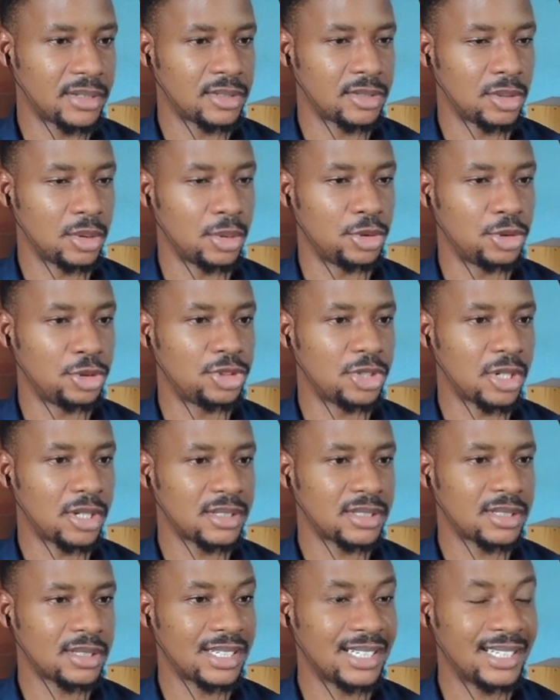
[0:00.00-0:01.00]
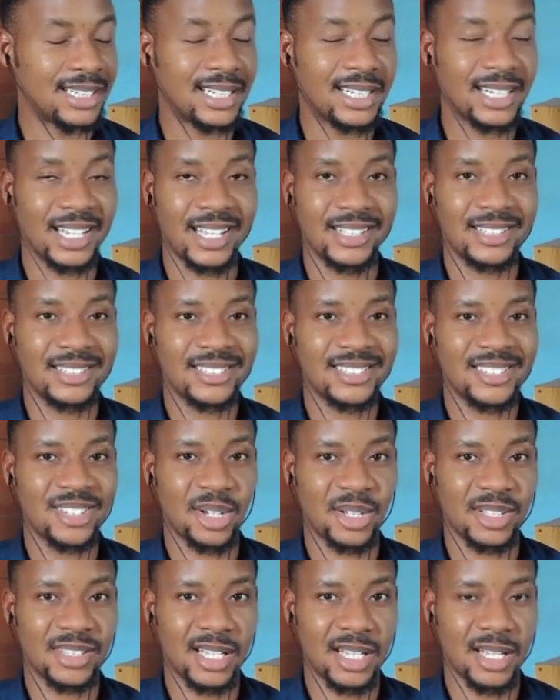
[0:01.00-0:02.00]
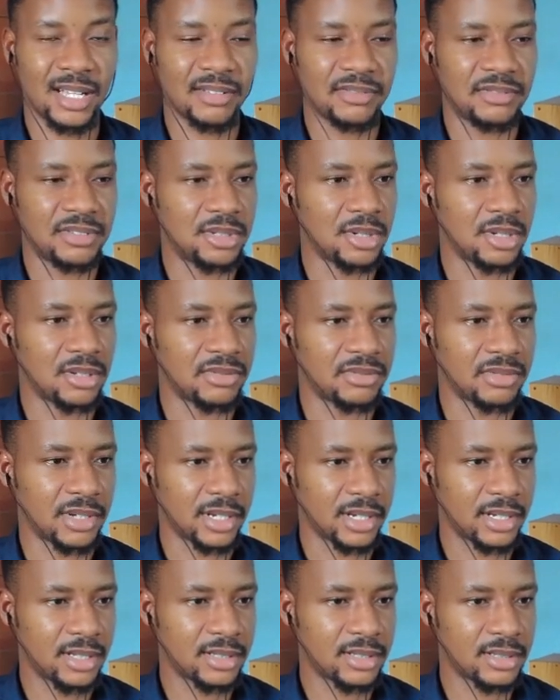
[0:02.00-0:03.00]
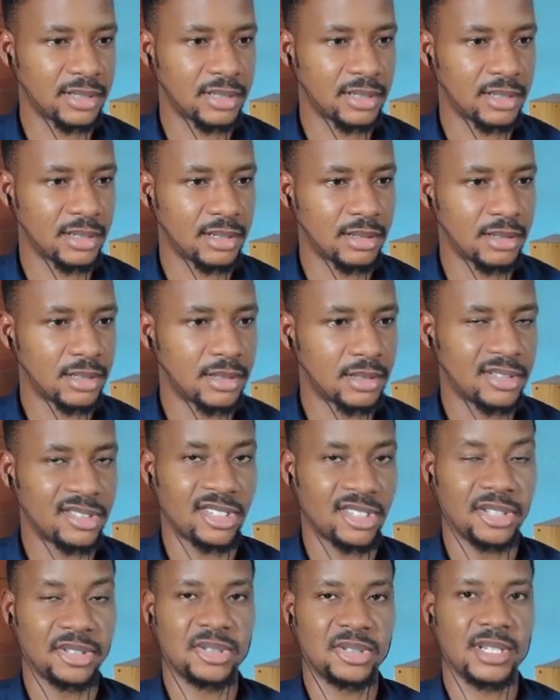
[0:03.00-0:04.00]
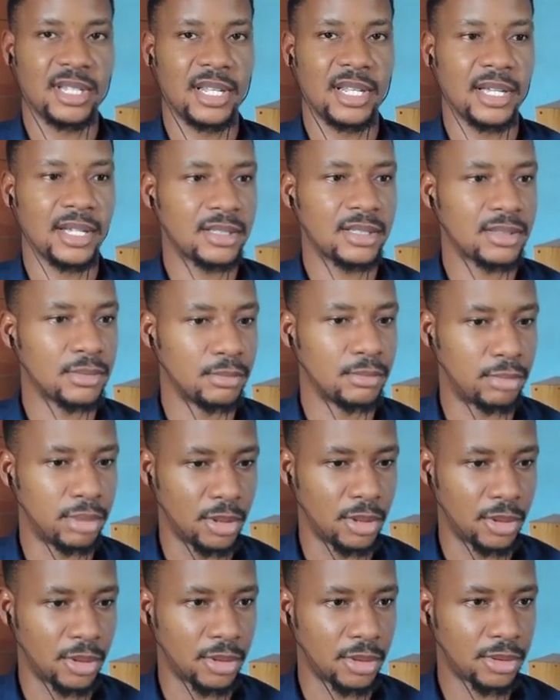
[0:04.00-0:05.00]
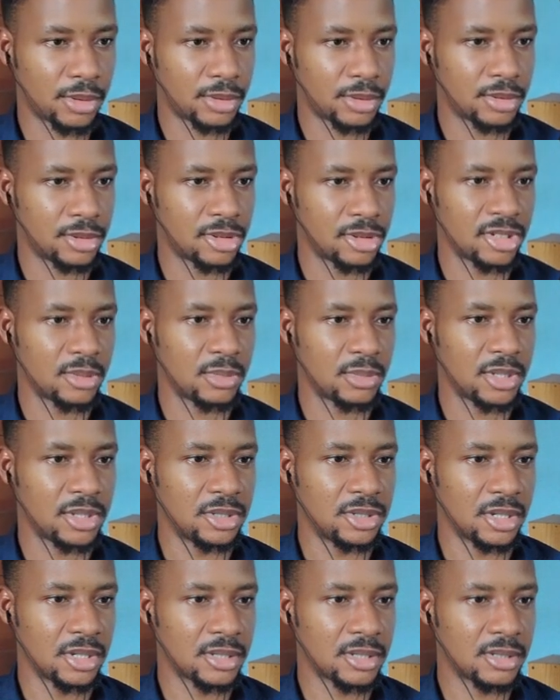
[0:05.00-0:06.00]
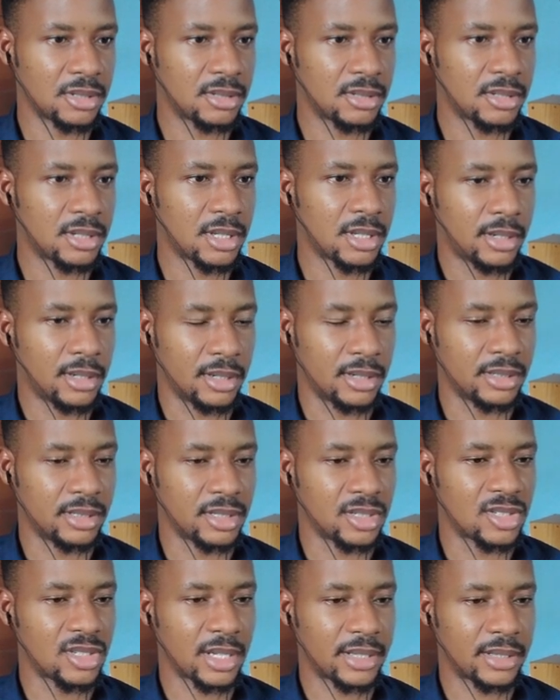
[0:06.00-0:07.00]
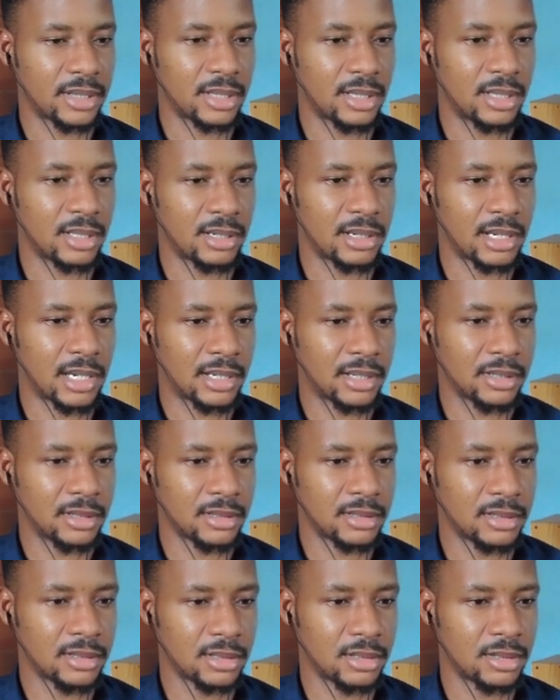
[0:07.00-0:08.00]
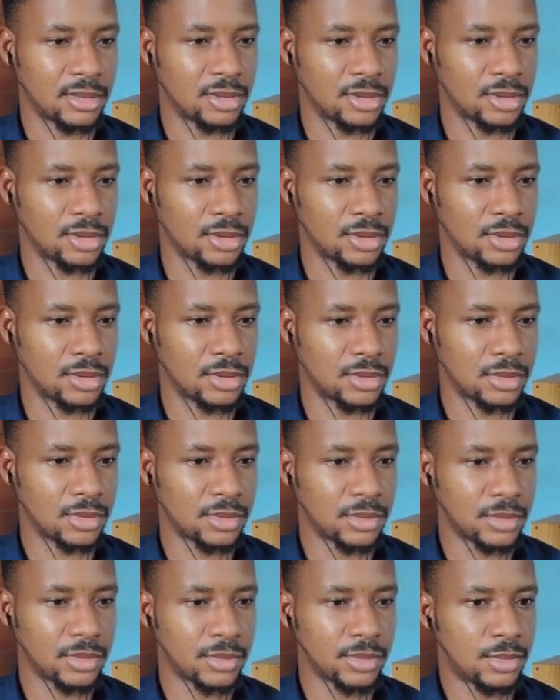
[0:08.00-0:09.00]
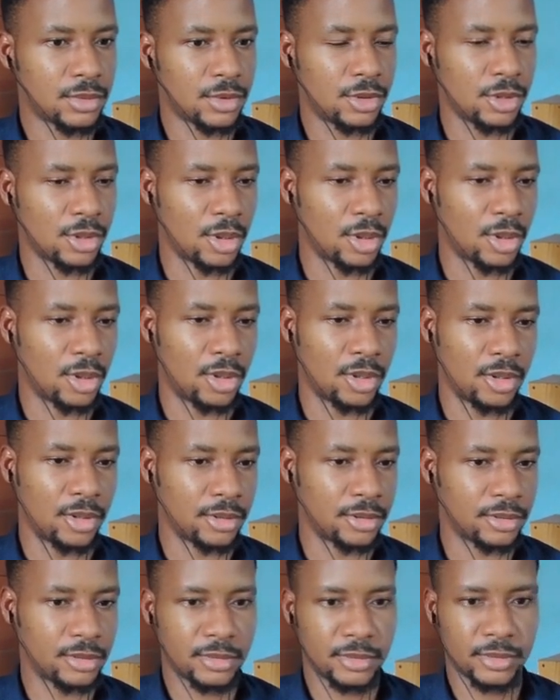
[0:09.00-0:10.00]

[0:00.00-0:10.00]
So you just click lens under video effects, then you select blur. You simply just click this and drag it into your